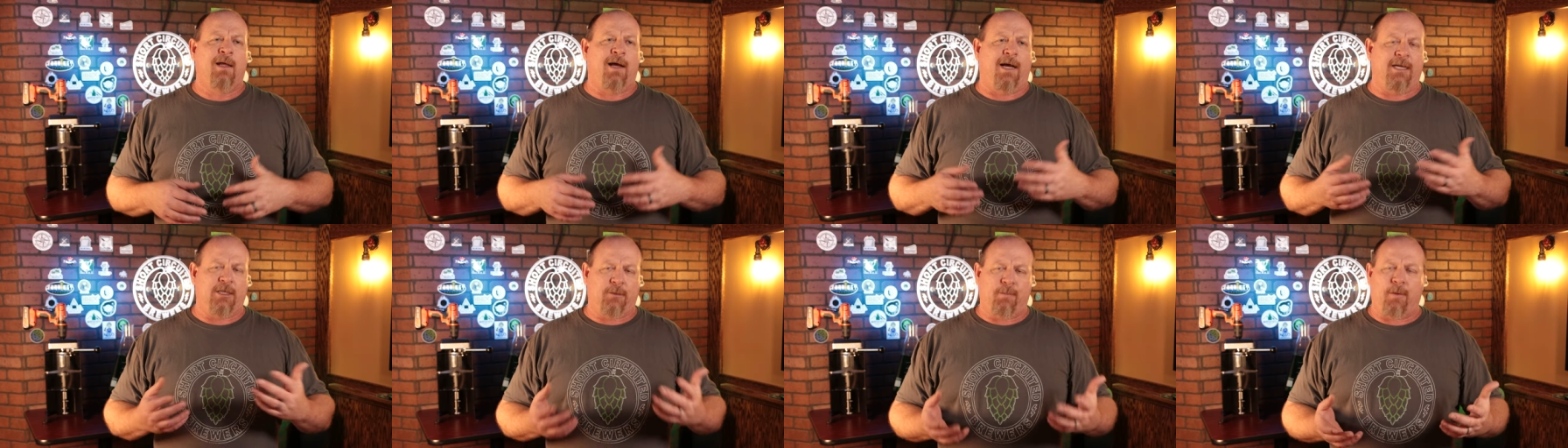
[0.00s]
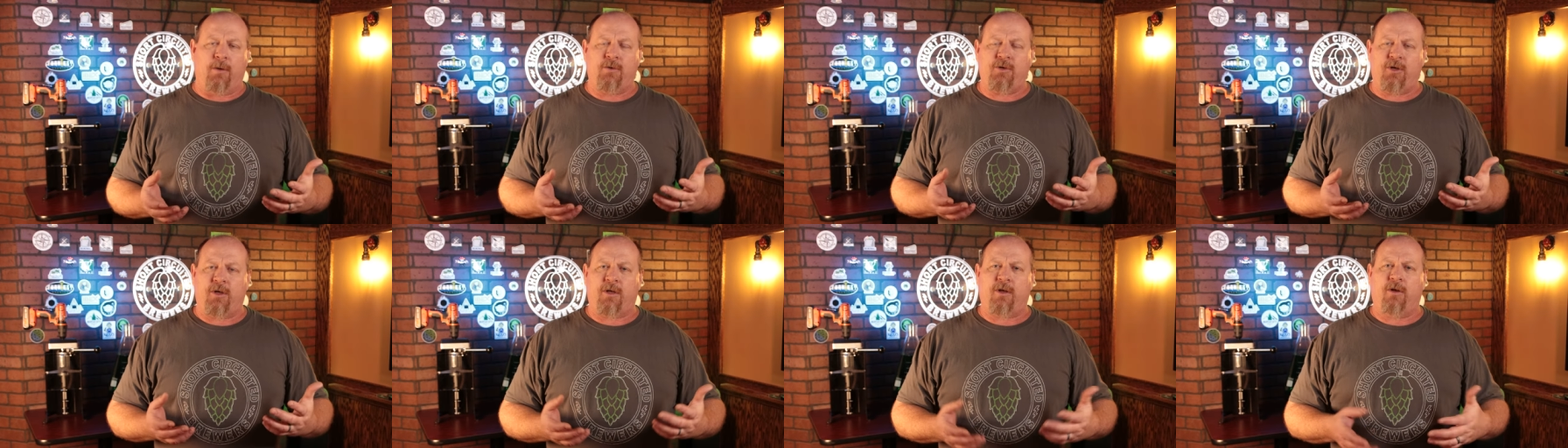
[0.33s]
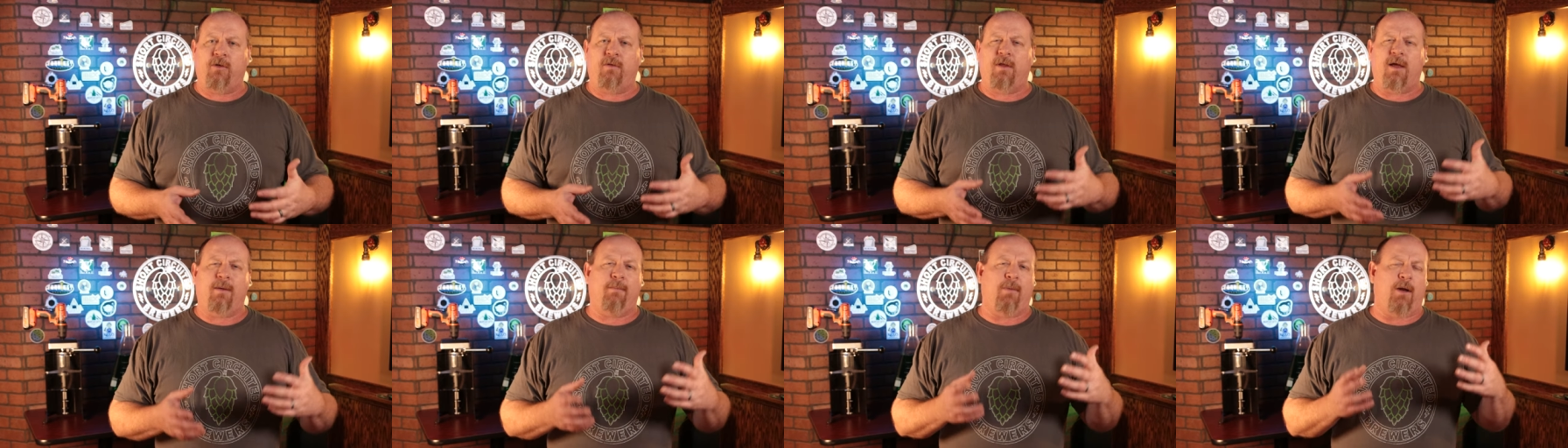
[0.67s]
I suppose you can
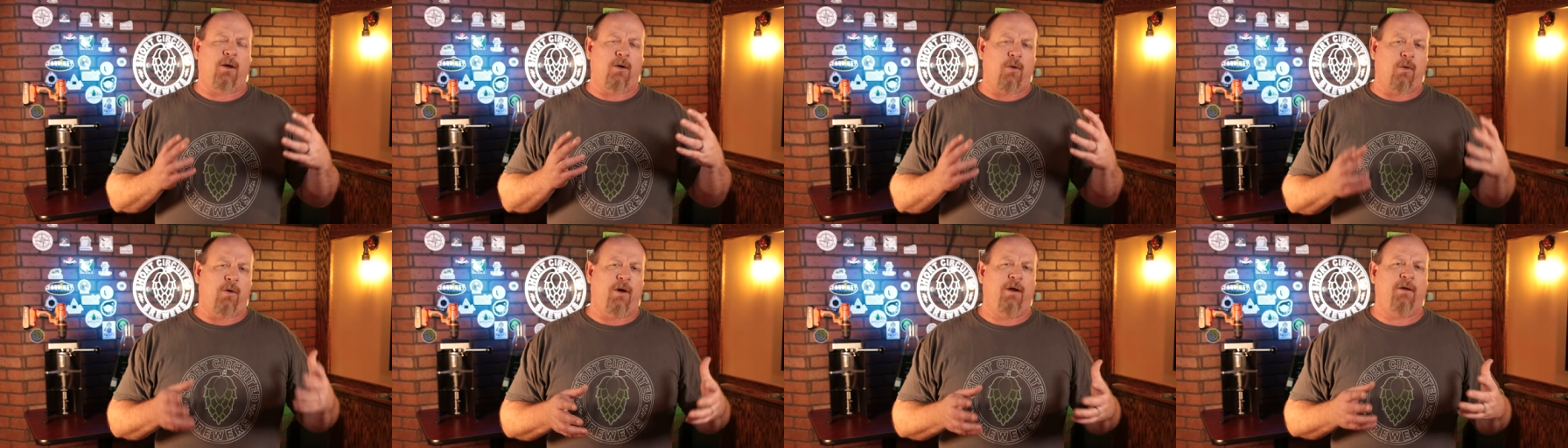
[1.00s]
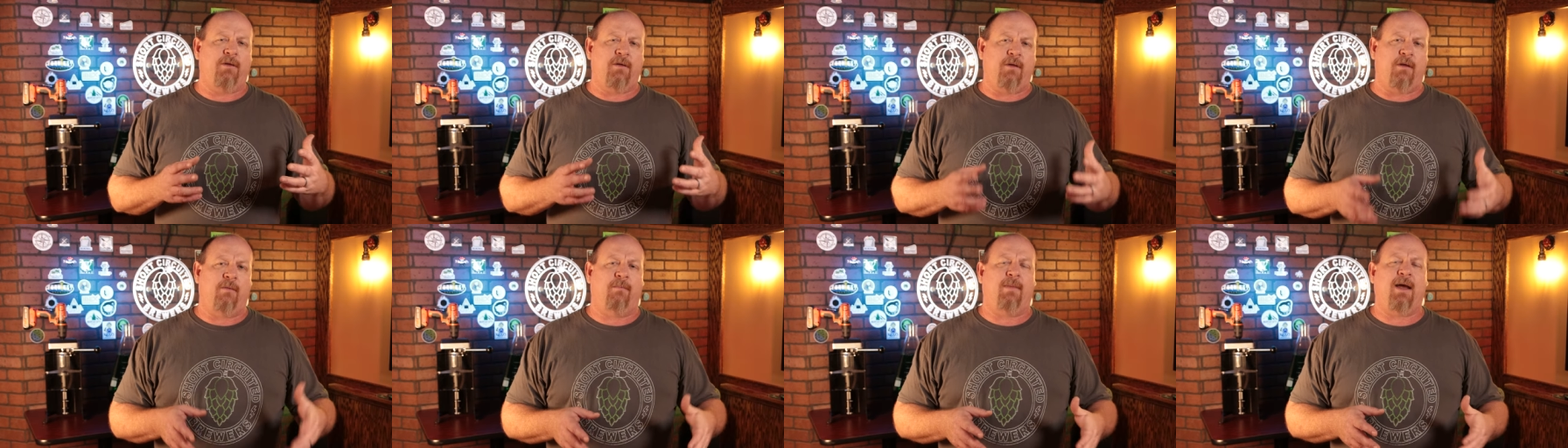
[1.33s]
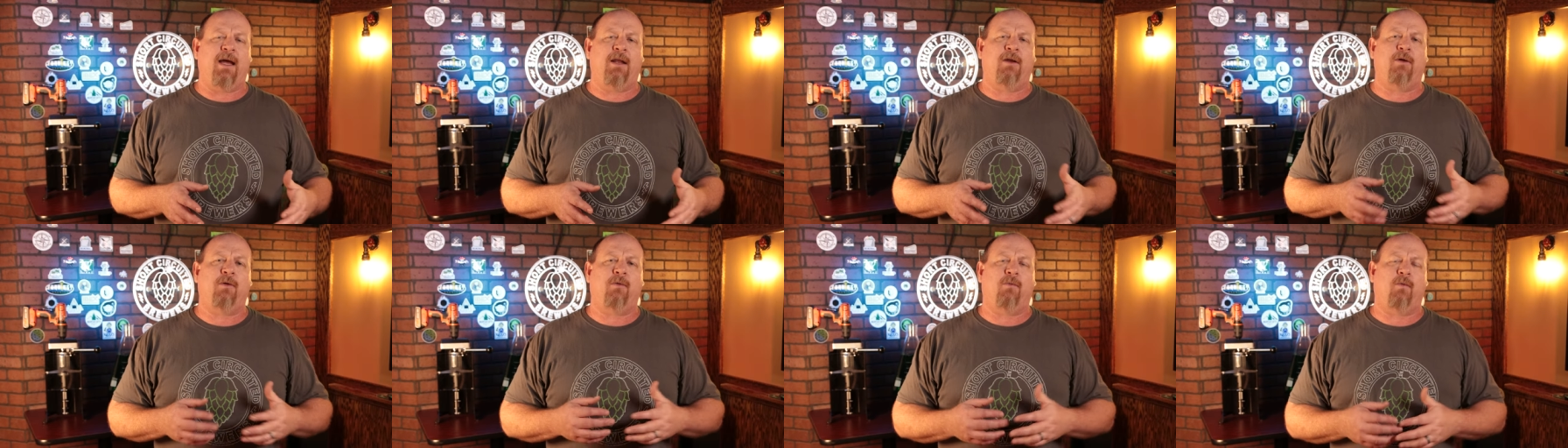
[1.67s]
do that, but according to the
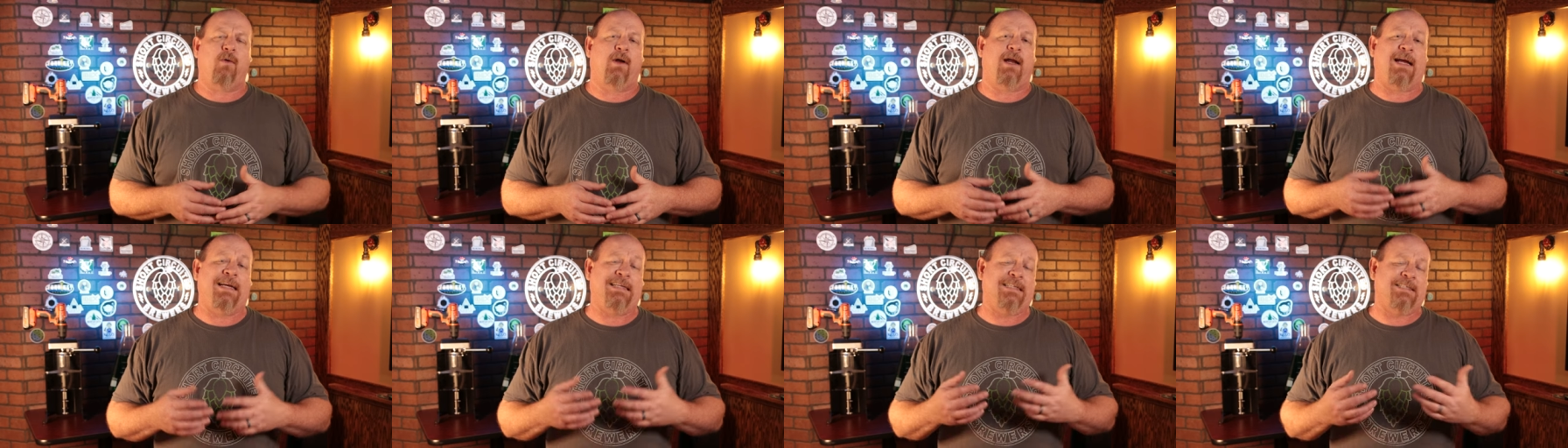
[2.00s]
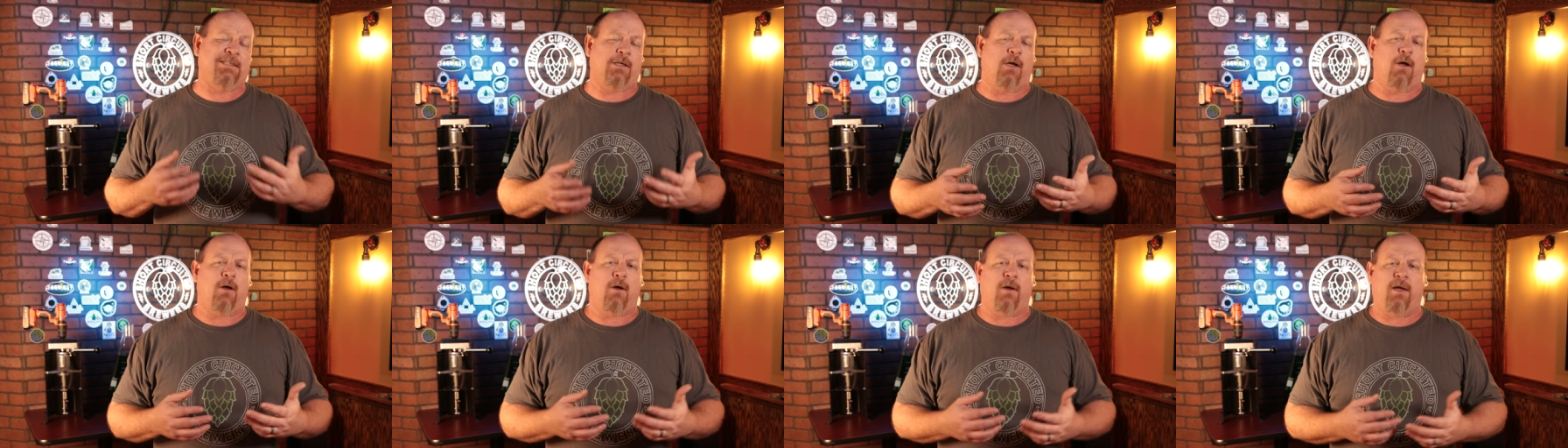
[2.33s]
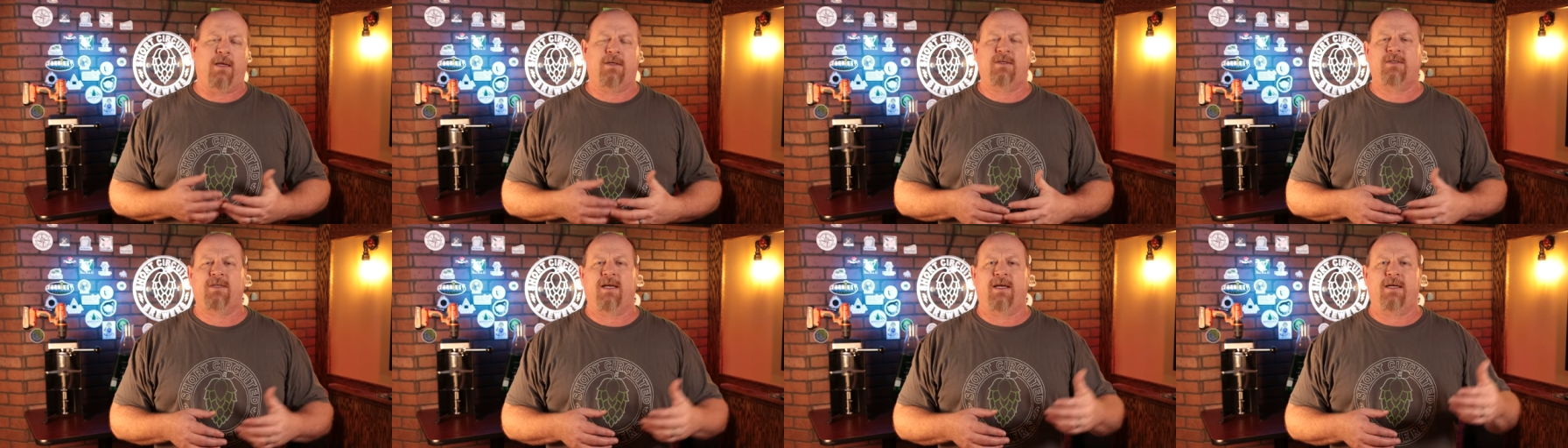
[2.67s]
manual, what I saw,
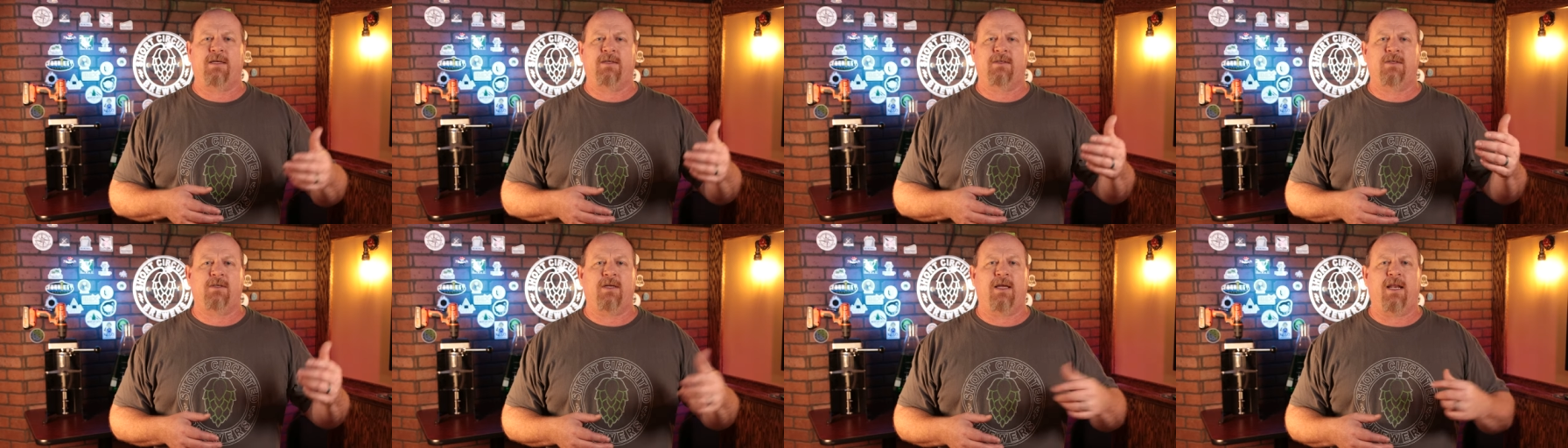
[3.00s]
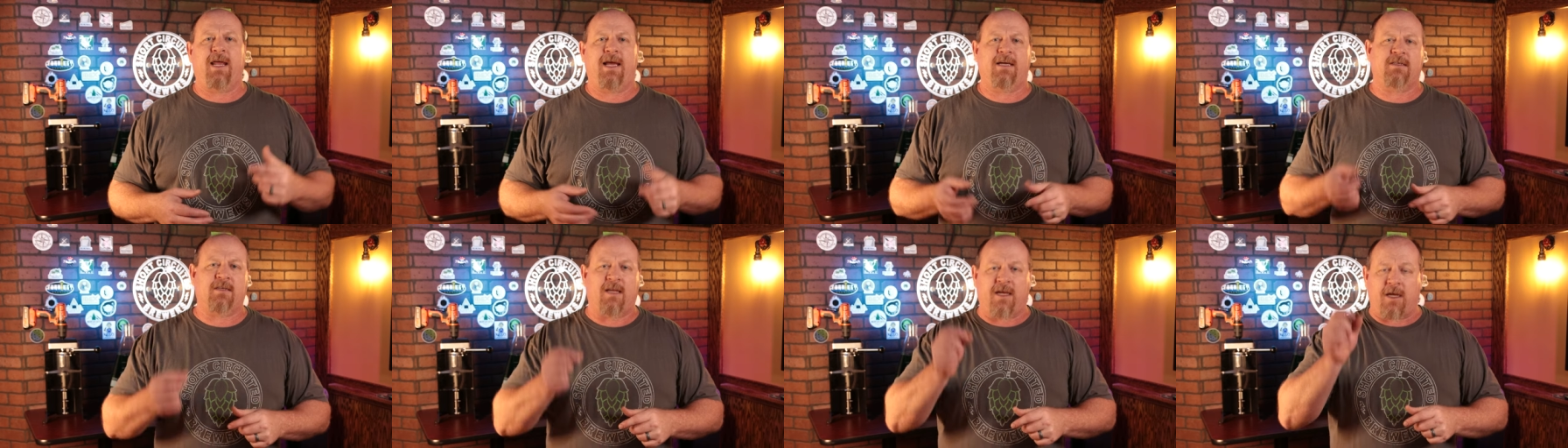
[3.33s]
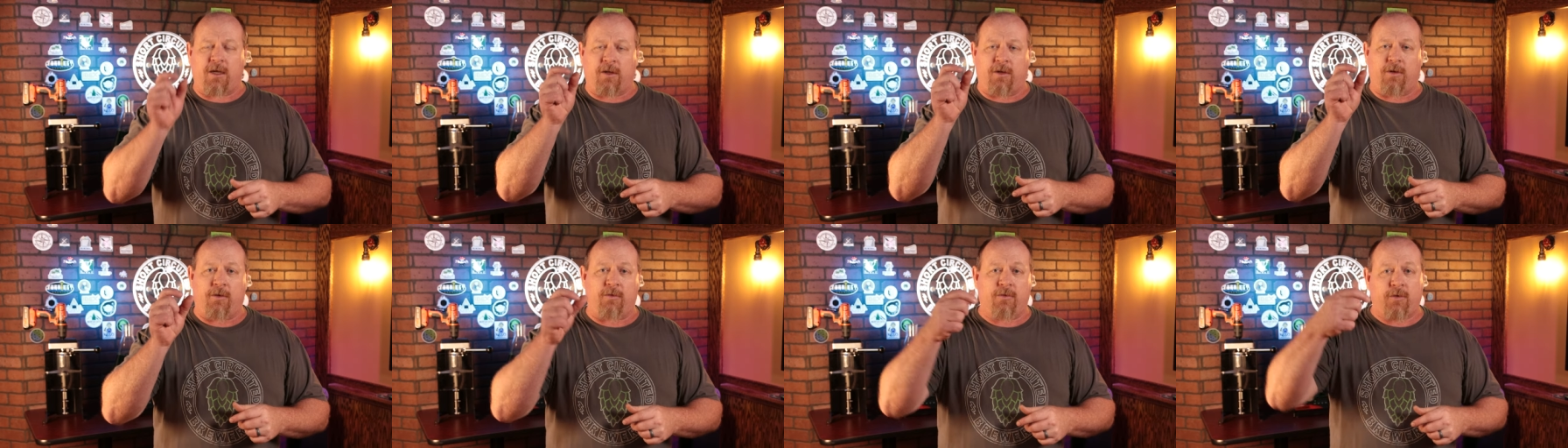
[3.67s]
it says it has
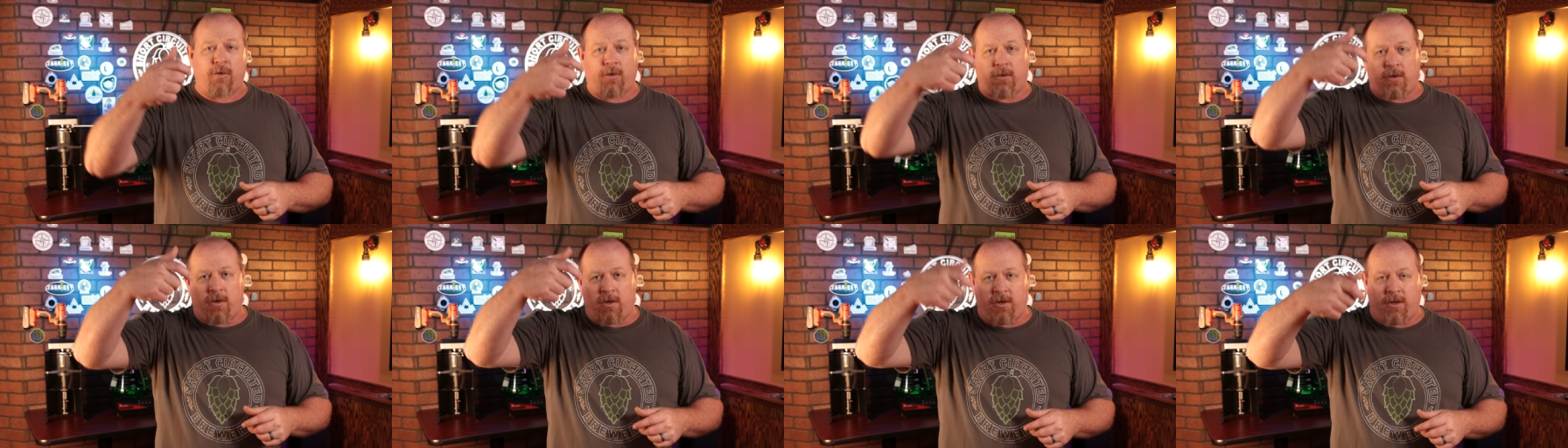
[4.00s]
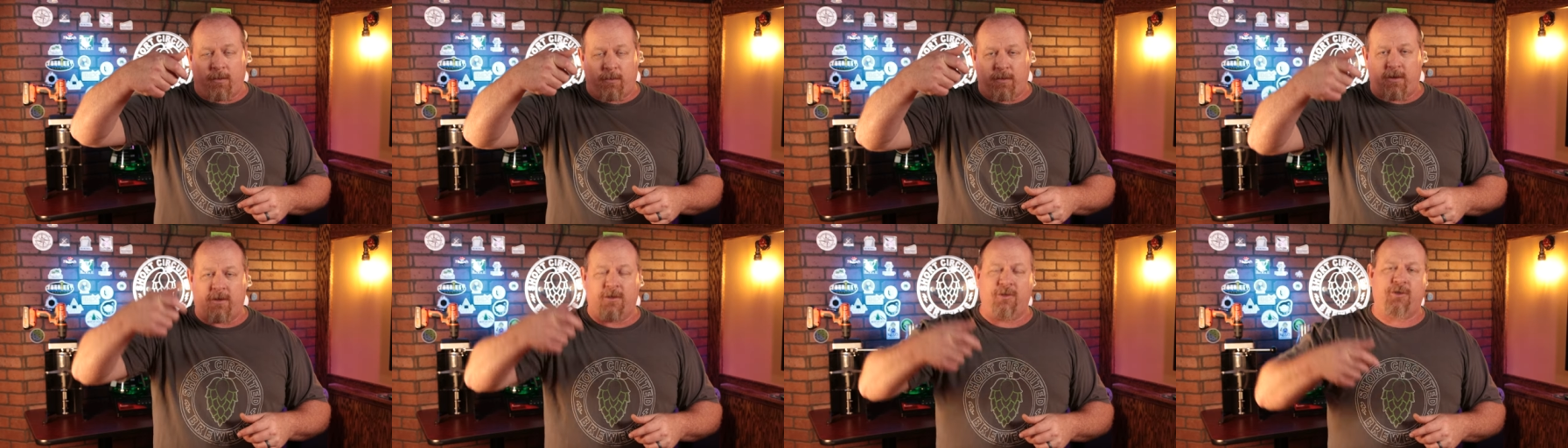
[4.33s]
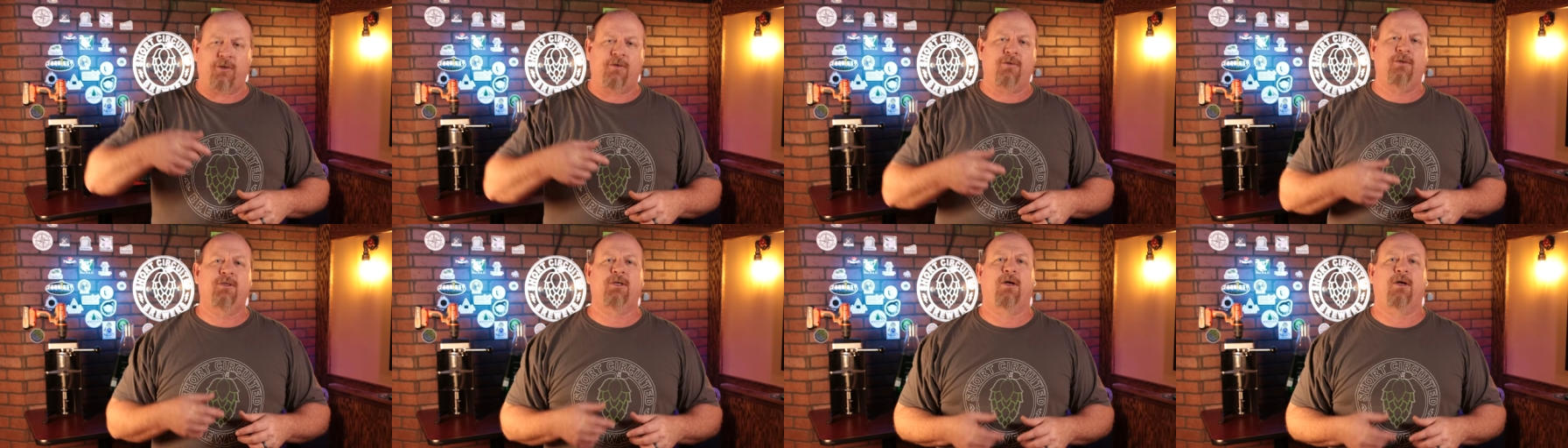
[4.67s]
like a little turtle on the plunger.